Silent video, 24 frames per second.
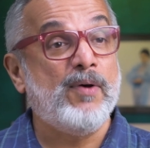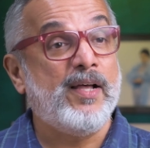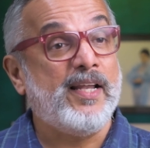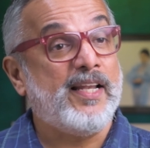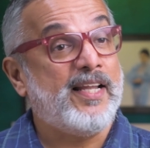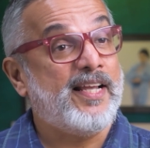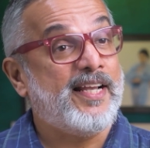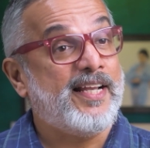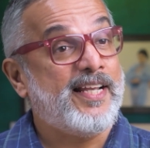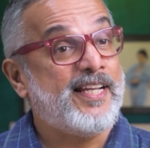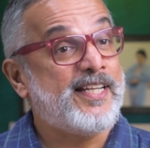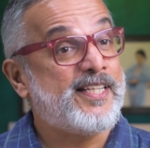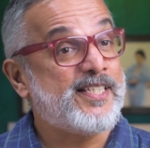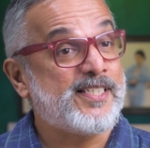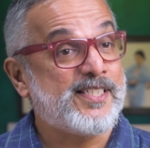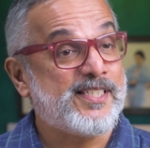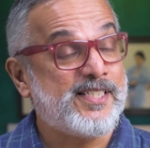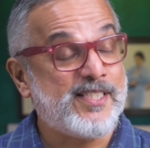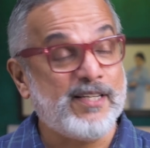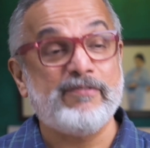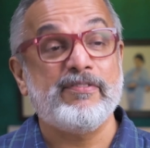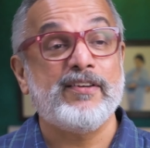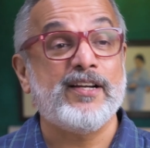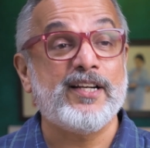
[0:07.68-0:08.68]
Well, it is
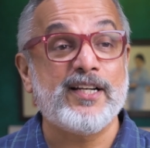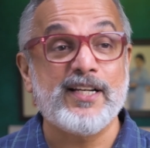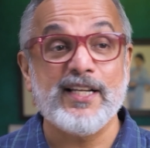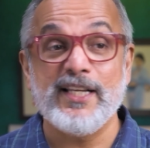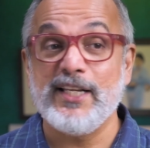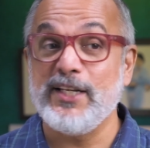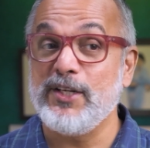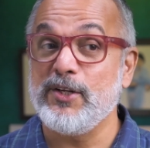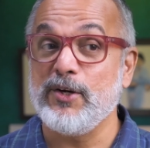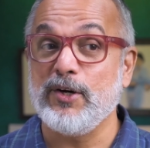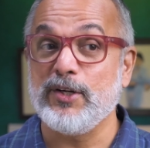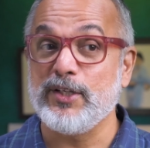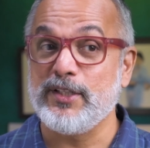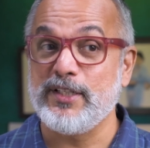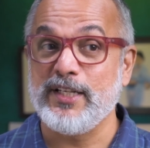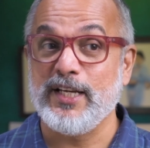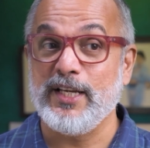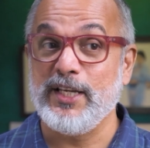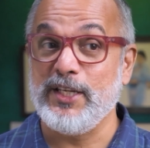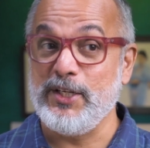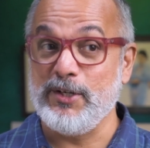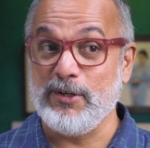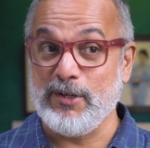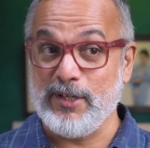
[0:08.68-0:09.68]
definitely not
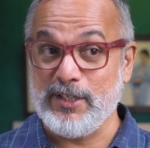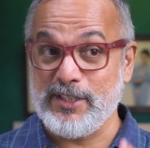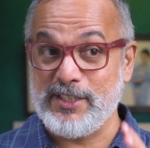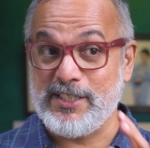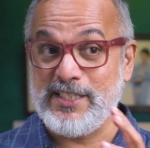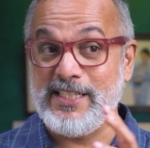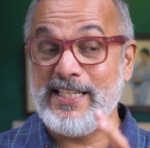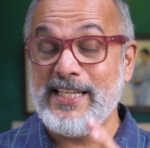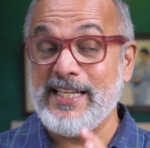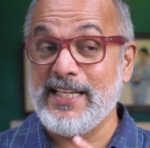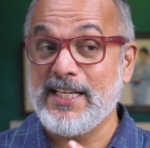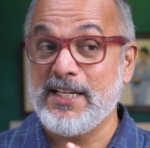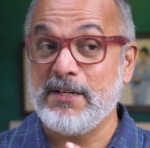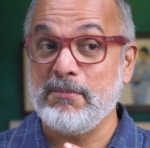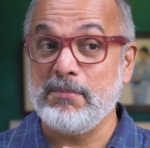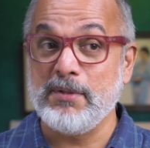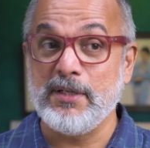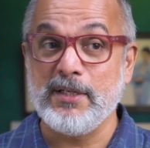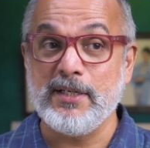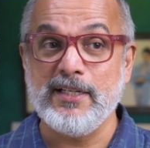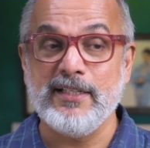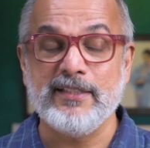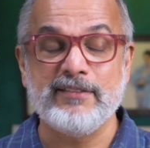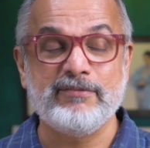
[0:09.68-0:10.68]
your steel
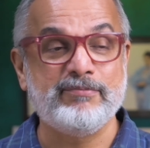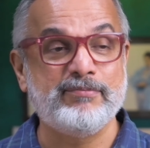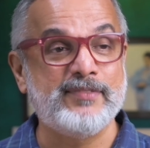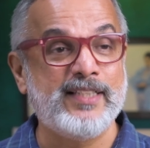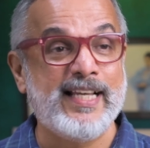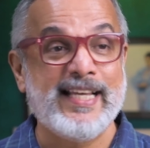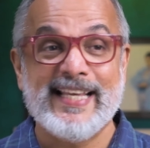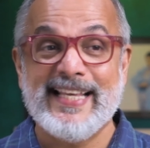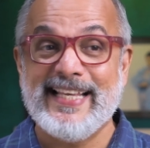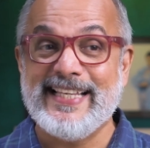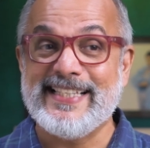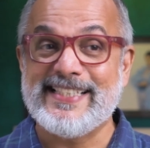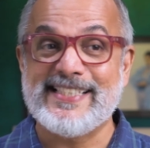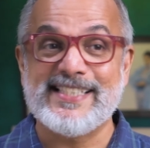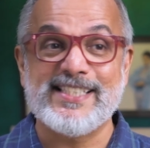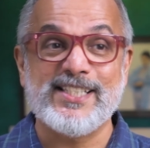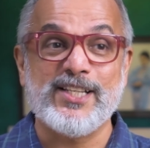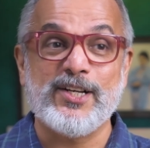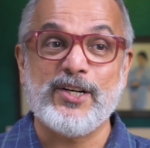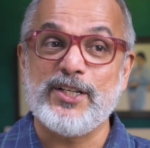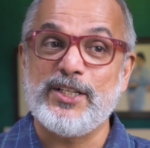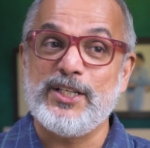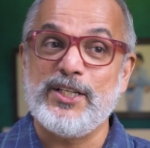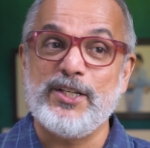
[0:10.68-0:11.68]
cupboard. It's
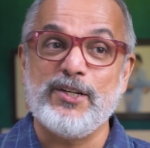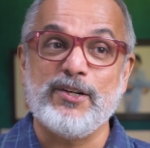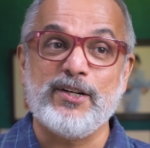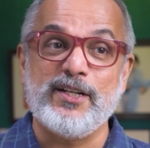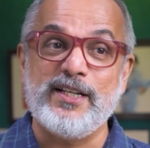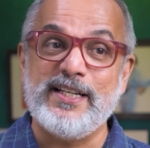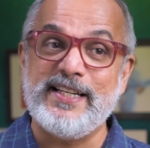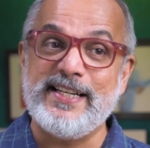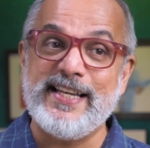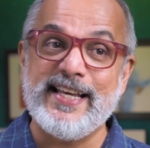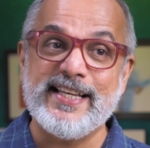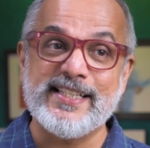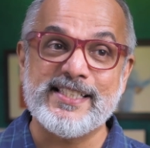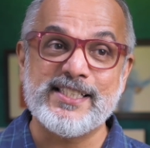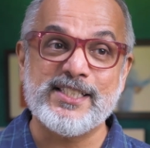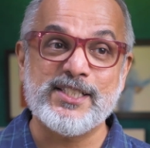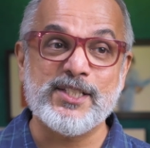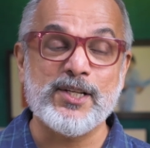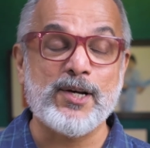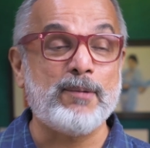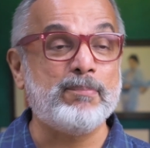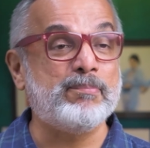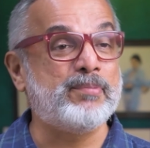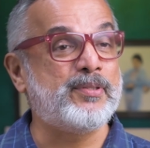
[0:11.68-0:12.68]
not your
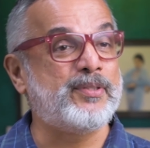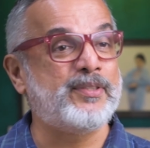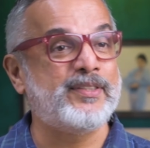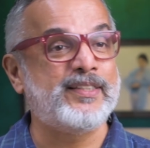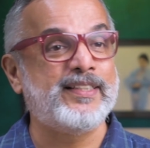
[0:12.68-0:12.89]
desktop.